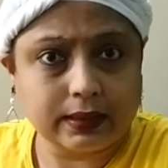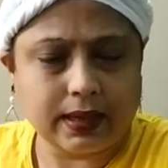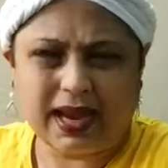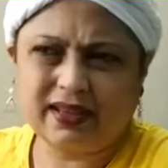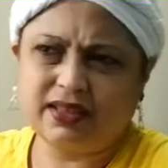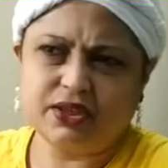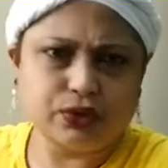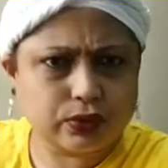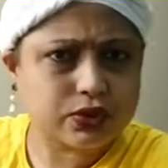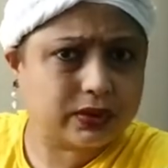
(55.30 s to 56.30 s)
and
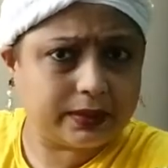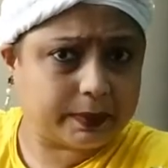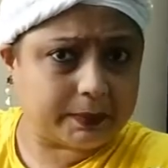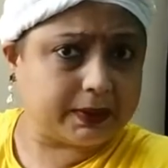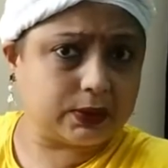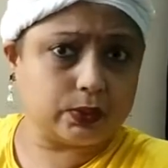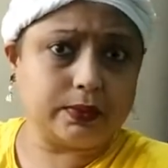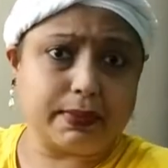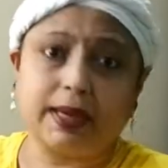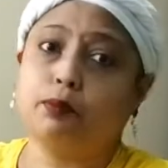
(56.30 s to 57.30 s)
usually people don't
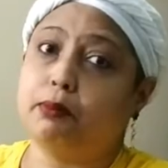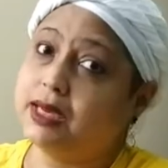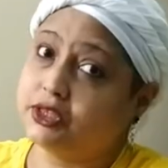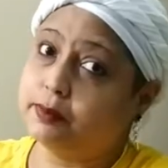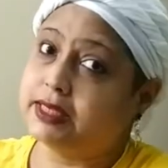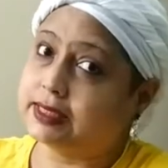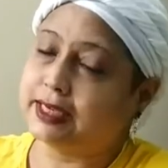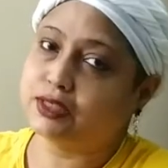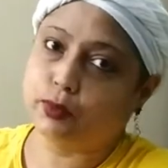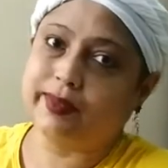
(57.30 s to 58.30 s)
make much
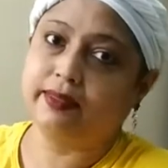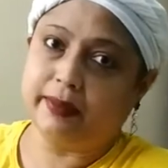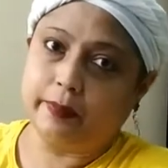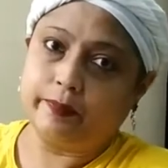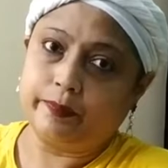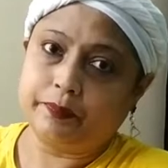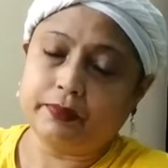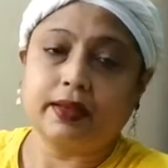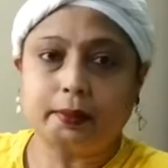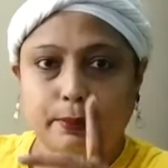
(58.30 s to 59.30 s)
mistakes with them.
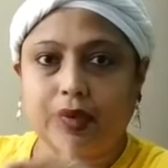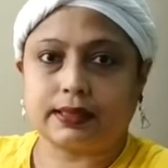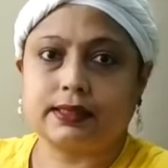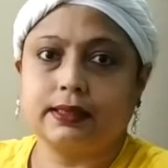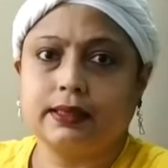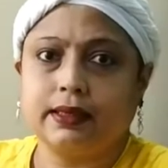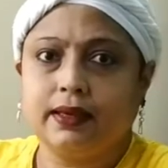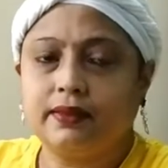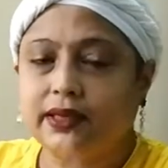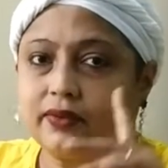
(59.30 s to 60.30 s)
But
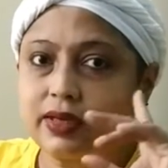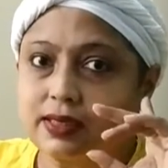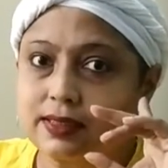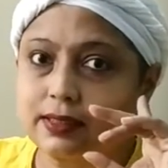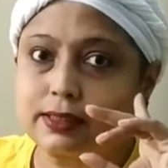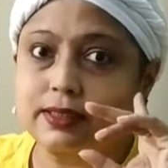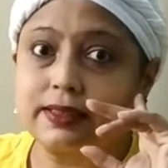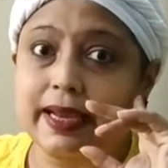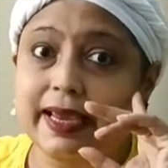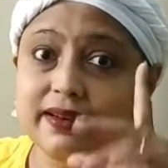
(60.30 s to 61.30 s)
there are
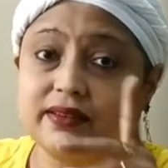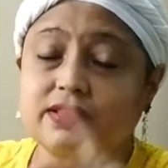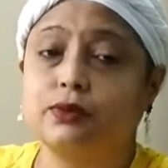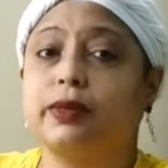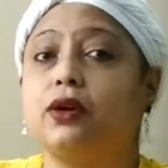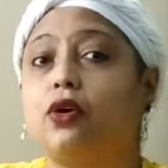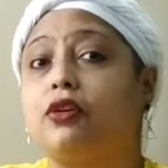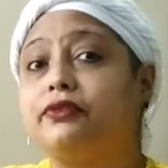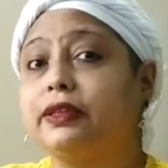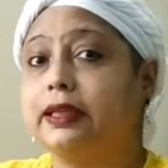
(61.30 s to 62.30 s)
certain errors we
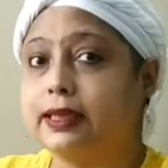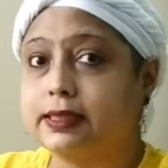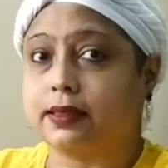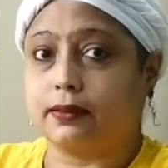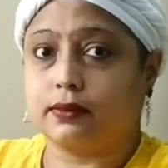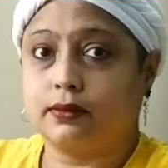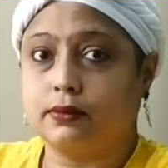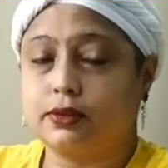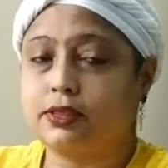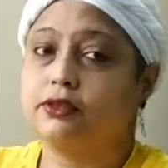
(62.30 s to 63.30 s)
often listen.
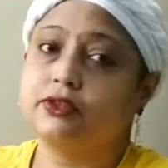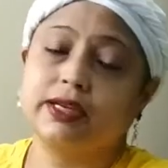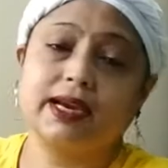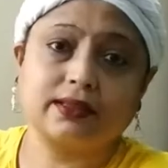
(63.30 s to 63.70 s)
So today I